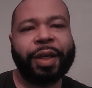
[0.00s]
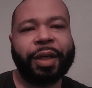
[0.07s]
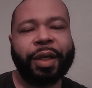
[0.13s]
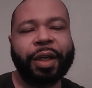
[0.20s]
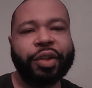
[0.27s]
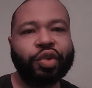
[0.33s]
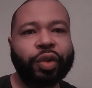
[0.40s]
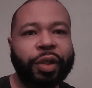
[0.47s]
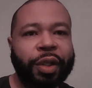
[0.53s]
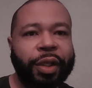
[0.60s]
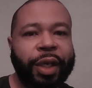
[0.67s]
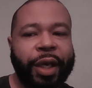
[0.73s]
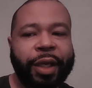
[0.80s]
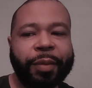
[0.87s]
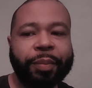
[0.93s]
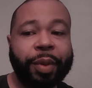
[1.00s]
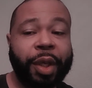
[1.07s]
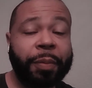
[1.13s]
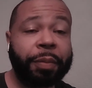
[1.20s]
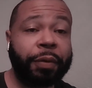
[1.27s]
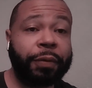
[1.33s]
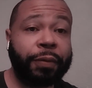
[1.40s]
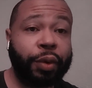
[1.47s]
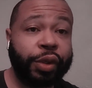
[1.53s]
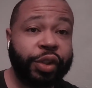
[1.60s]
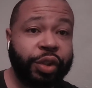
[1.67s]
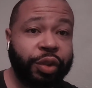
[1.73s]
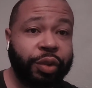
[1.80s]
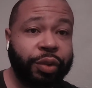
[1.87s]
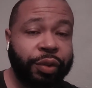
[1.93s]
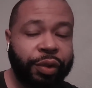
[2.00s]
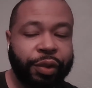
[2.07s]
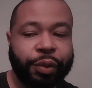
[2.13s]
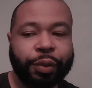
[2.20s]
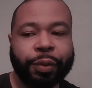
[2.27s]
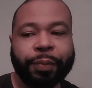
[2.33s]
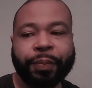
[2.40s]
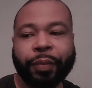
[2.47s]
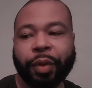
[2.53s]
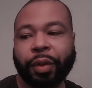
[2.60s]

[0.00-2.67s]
our country look at and people forcing you to do,